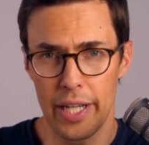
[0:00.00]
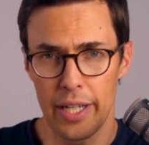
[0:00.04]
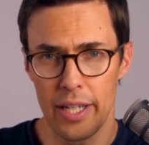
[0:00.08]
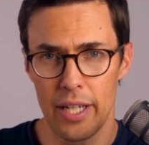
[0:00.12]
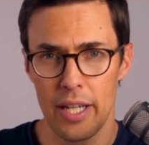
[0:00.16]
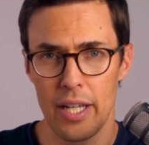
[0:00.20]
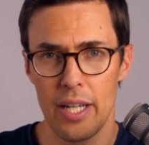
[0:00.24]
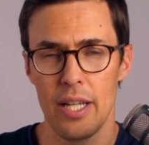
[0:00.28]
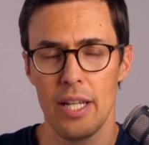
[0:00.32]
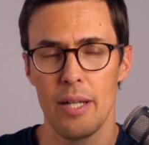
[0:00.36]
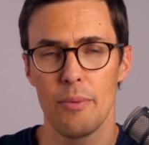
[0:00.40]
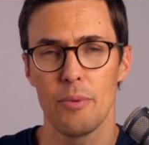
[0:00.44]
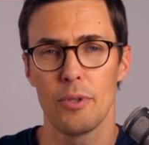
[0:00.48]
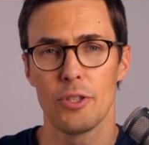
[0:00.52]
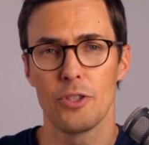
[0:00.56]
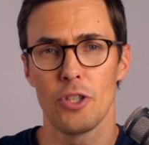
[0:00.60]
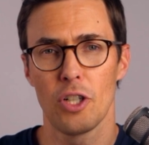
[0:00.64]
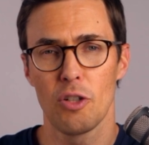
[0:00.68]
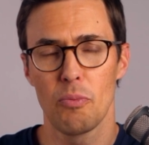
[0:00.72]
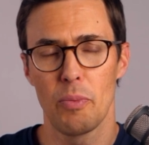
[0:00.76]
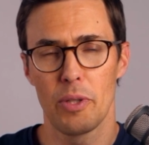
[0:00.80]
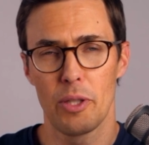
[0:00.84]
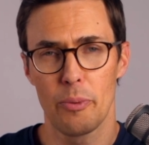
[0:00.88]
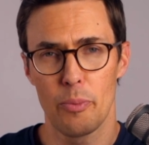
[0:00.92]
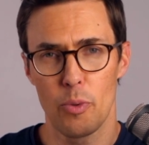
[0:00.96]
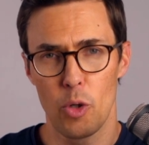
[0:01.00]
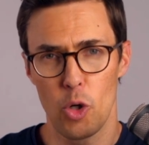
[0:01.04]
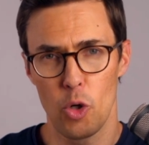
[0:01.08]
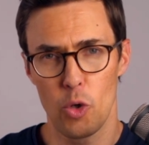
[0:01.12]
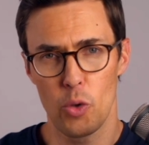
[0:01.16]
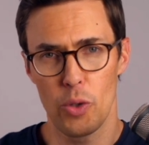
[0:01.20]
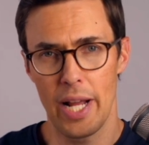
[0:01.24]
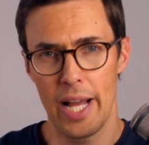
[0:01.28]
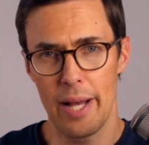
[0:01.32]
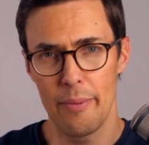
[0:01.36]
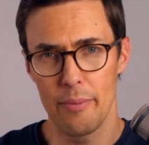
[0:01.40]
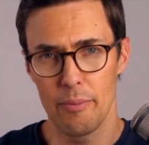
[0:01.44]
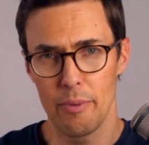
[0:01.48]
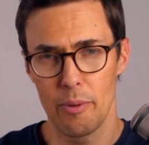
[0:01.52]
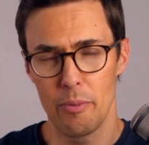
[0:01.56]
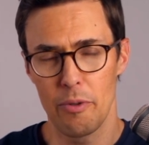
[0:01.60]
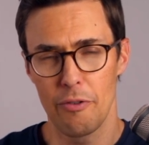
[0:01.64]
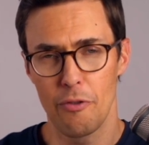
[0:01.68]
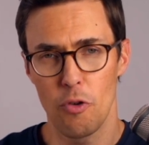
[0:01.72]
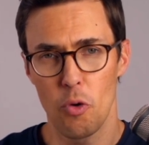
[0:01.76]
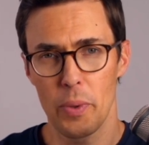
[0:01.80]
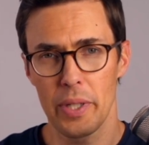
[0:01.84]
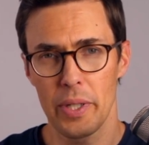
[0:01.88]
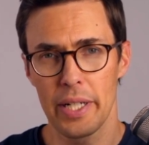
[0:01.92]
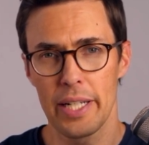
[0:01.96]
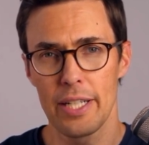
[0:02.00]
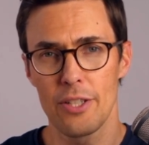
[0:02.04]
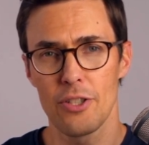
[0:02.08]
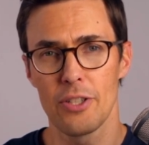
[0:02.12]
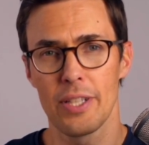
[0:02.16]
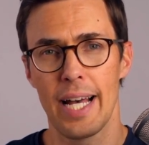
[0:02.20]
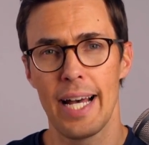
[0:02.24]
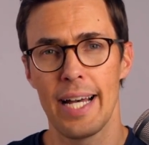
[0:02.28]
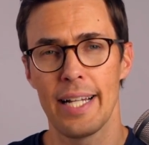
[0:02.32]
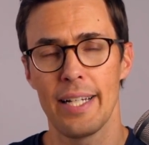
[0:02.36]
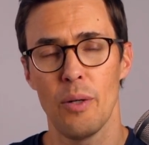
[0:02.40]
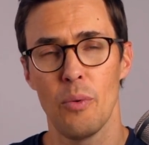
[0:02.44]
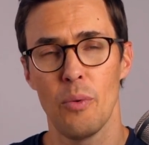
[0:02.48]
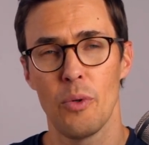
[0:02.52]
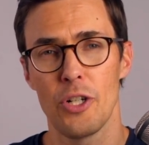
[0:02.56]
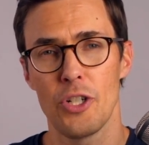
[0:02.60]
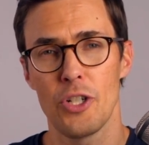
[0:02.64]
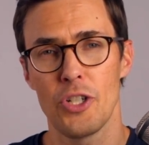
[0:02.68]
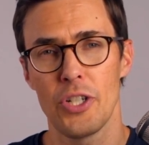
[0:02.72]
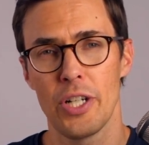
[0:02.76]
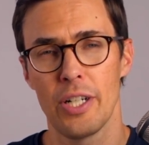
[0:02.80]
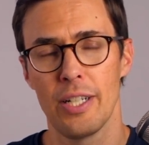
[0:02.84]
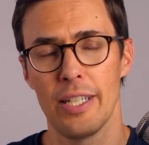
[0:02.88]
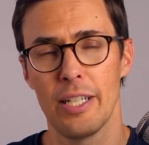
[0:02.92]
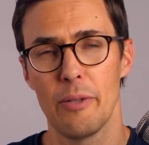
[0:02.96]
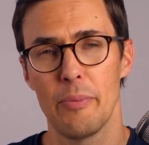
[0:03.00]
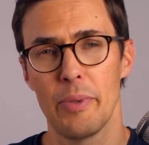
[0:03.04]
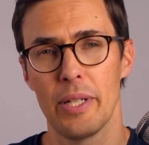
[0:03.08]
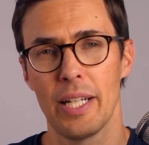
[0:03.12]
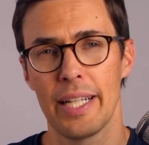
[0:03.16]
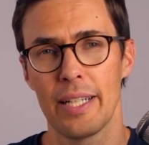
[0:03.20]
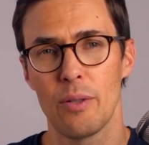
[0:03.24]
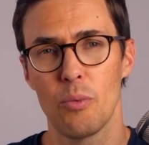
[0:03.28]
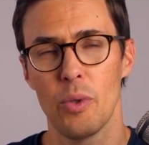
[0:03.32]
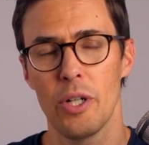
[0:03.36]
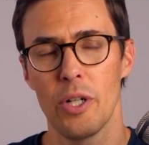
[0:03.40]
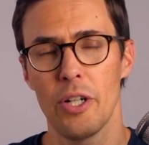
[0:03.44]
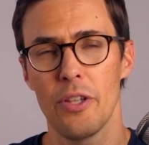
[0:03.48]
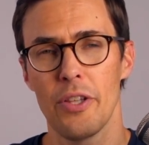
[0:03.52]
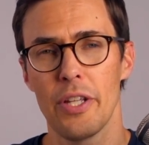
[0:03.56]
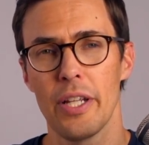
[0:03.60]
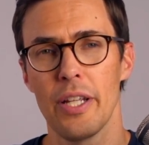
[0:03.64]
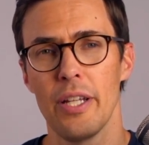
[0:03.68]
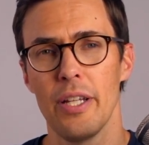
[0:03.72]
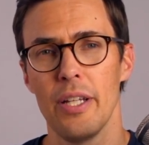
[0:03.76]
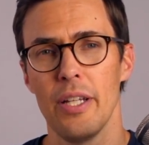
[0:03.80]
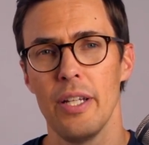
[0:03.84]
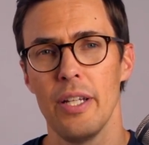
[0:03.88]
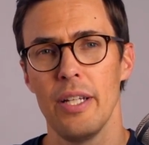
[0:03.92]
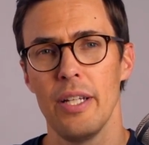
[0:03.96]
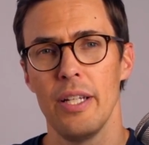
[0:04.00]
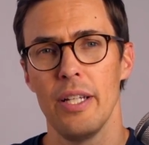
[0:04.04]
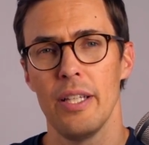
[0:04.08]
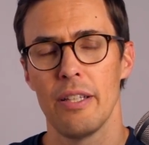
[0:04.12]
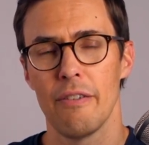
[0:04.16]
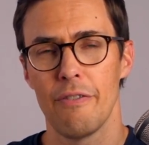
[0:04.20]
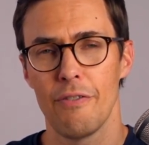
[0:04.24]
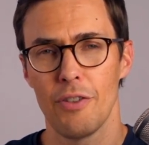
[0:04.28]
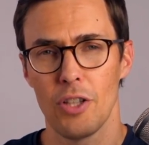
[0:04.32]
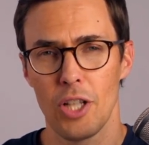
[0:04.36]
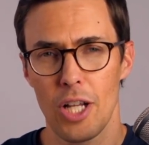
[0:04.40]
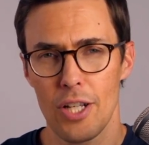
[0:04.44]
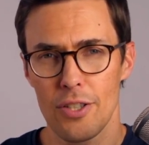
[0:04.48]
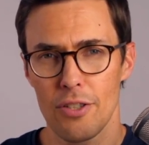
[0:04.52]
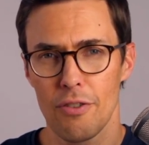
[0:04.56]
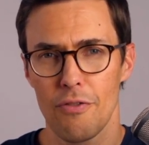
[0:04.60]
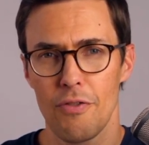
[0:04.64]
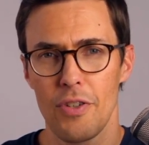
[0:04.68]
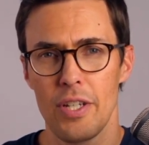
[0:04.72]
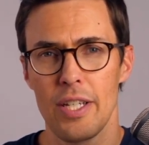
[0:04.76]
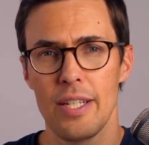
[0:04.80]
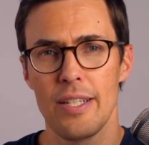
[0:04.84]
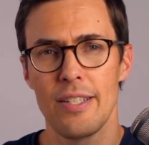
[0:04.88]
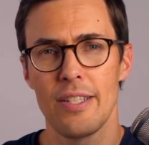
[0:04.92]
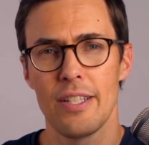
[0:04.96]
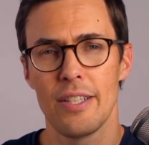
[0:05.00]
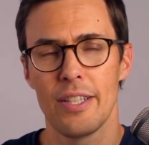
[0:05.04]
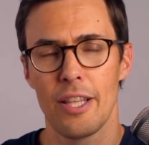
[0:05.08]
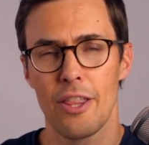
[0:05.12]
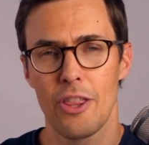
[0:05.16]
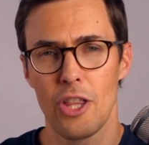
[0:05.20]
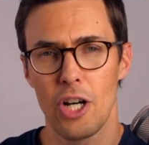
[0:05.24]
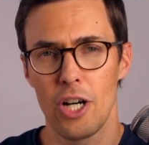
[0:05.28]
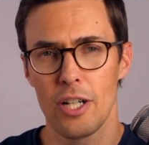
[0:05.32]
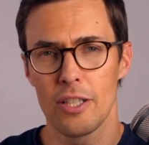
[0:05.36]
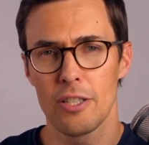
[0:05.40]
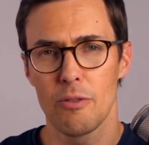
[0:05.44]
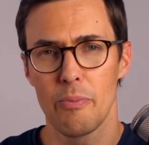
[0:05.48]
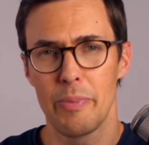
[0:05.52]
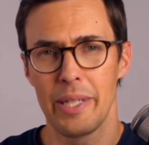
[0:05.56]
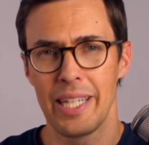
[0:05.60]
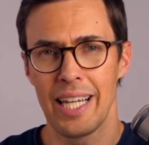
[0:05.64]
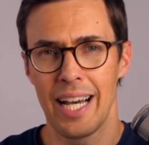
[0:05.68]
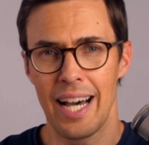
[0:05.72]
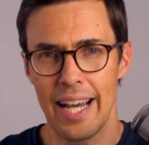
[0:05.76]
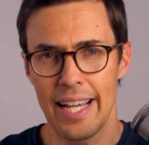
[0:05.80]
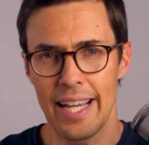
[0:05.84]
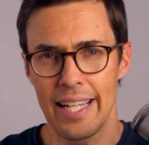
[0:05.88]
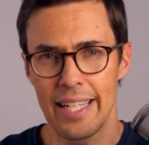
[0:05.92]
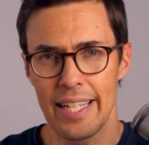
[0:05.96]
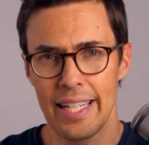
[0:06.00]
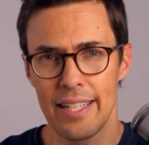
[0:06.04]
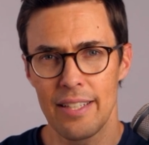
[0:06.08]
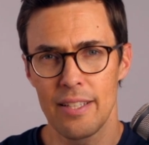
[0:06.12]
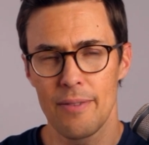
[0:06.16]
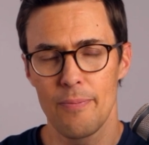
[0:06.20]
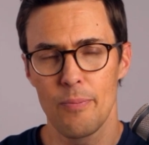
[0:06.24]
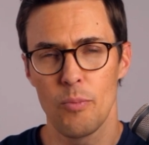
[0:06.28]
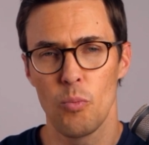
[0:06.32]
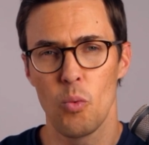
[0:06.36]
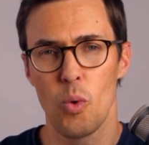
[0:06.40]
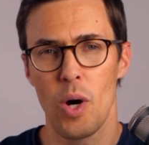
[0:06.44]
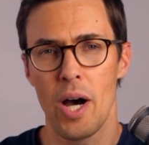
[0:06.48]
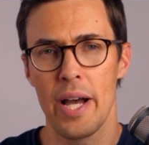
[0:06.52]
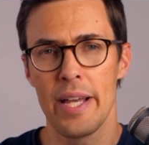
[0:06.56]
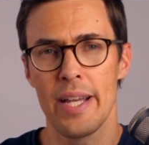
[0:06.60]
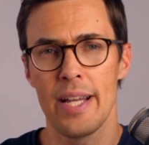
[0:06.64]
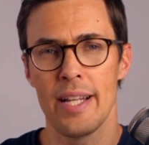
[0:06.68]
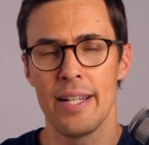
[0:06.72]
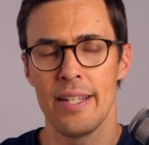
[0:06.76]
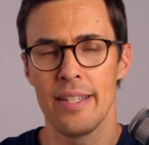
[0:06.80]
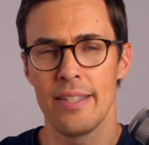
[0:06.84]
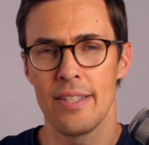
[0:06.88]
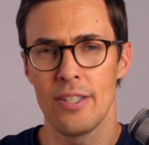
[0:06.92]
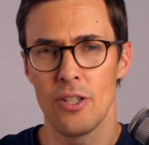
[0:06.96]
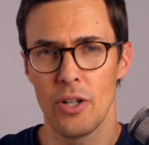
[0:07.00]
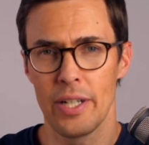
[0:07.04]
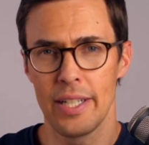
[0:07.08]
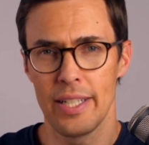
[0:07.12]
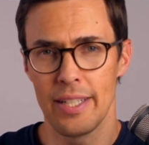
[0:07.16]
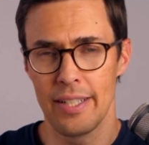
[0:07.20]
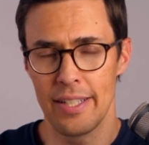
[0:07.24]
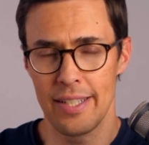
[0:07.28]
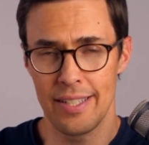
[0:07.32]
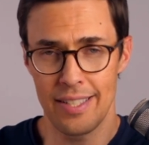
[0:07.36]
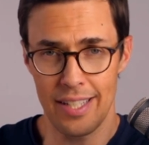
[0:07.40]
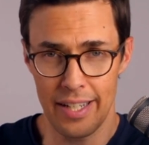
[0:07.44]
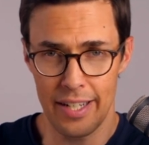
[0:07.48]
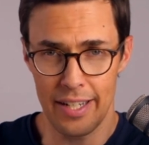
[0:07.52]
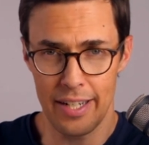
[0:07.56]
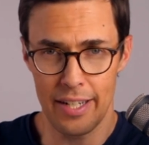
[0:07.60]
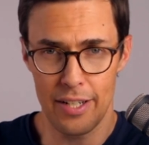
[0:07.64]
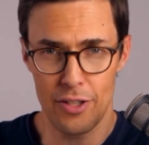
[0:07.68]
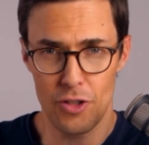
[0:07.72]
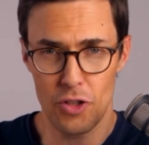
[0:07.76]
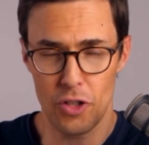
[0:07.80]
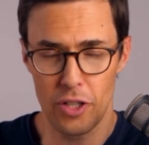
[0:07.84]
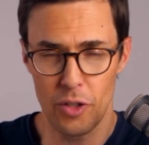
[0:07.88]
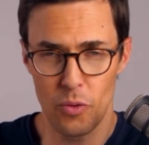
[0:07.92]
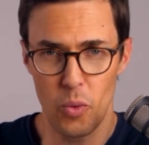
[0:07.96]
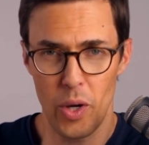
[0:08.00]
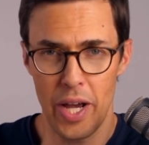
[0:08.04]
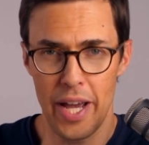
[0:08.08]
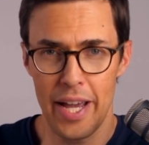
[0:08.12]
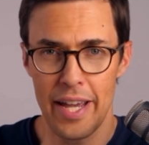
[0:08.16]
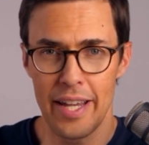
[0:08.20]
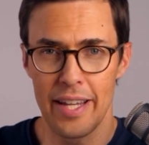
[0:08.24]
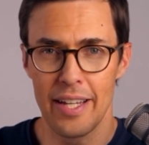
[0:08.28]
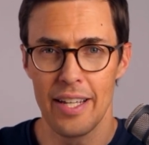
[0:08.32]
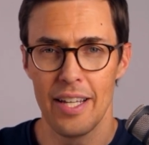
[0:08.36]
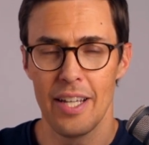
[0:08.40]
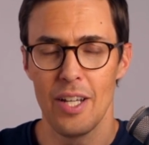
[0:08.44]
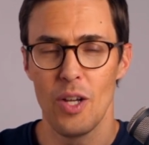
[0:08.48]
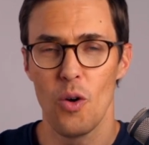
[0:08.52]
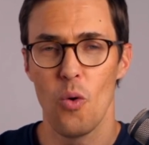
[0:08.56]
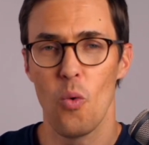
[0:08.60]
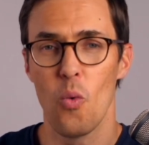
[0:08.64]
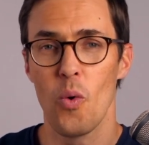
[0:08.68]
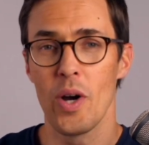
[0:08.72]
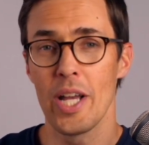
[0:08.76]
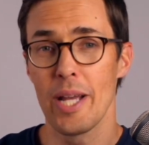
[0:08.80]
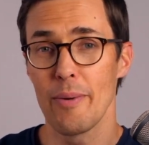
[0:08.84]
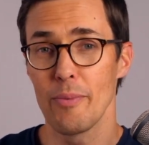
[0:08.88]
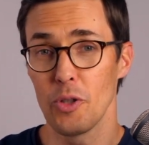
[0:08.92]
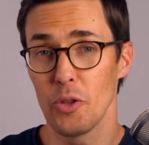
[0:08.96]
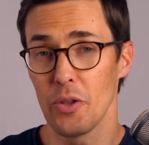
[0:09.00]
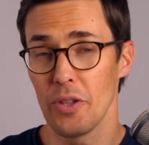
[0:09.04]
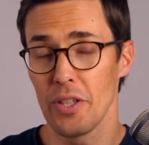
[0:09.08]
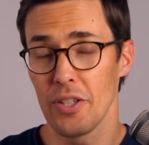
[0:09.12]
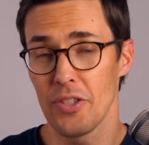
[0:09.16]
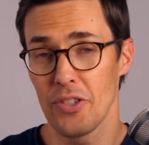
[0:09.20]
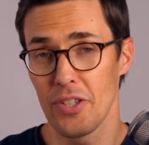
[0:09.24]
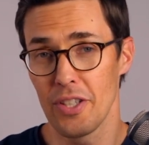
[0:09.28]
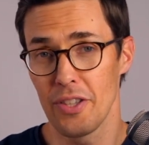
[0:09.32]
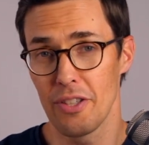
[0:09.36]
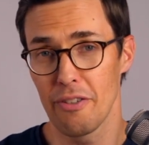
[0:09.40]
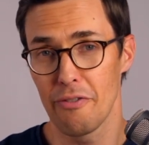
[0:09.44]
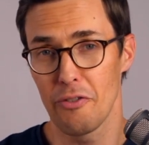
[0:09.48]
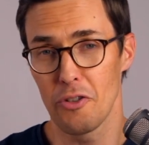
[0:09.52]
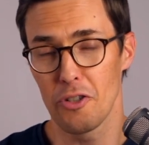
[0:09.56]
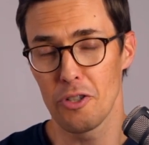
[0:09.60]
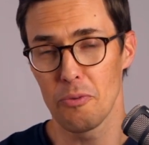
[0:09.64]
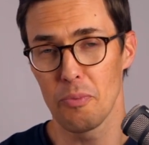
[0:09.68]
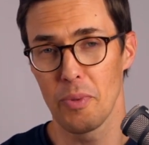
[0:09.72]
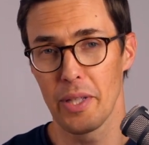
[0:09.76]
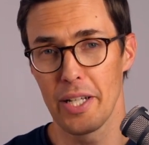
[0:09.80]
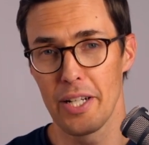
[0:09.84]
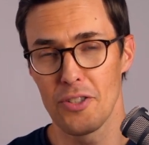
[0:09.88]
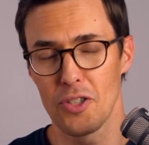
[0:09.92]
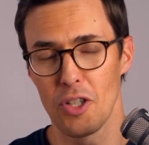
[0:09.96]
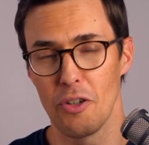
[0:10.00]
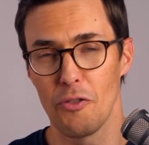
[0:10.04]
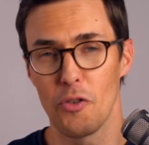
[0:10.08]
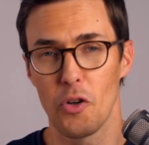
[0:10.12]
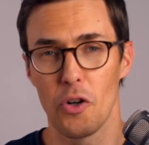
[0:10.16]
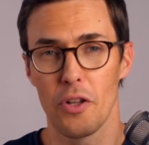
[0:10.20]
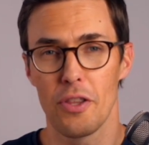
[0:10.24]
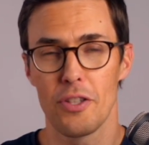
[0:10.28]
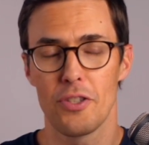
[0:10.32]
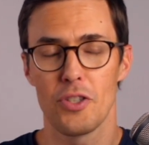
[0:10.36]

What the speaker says: I'm going to talk about the program, but before we get into that, I want to share a little bit like what are the philosophies and the thoughts behind it, why I designed it in a certain way, why I'm doing this in the first place, and so forth.